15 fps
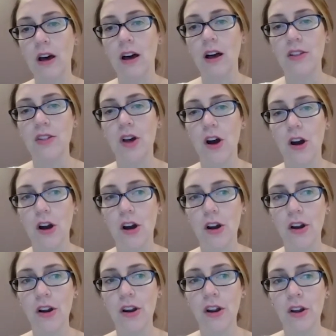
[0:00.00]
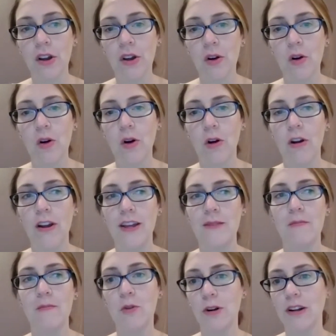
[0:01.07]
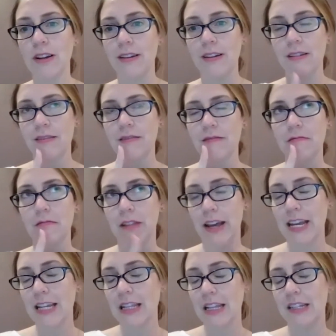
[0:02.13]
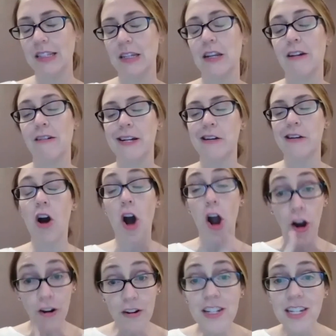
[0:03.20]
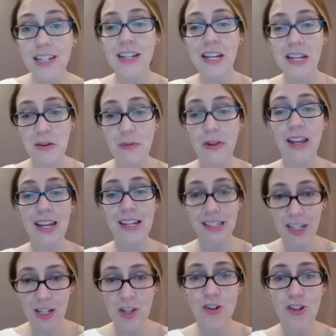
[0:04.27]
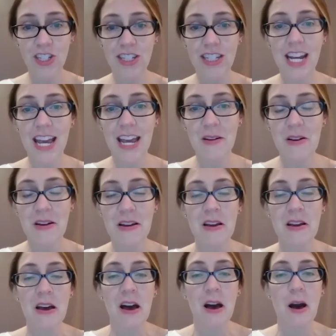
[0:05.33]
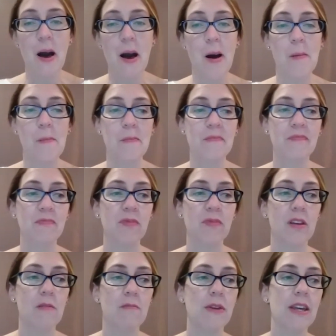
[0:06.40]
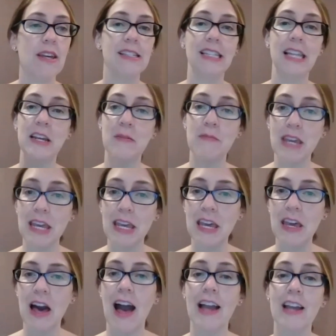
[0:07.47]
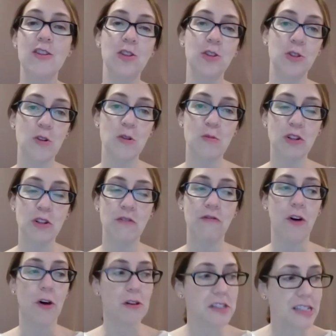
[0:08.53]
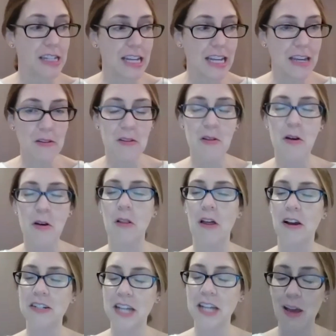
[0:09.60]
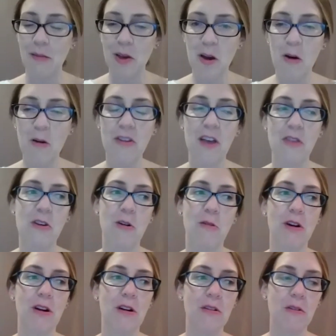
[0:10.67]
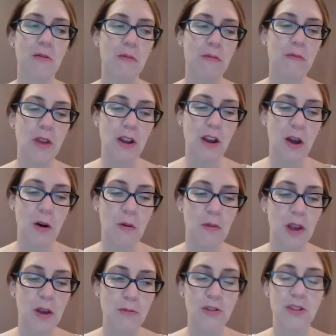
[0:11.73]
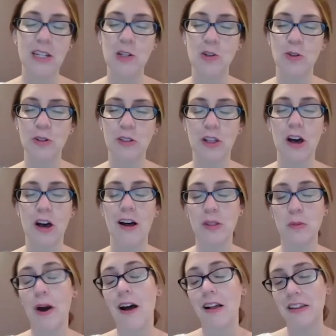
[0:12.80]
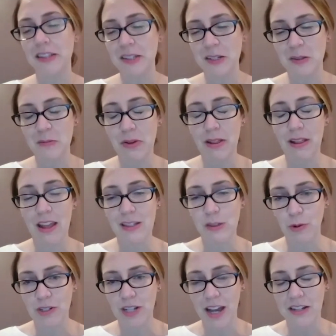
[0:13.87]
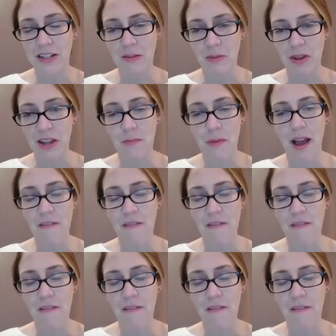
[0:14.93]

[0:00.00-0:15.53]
laws are, or in more likely scenario, aren't in place in your state. Because like me, I assumed falsely a long time ago that there were, you know, procedures, laws, policies in place protecting me and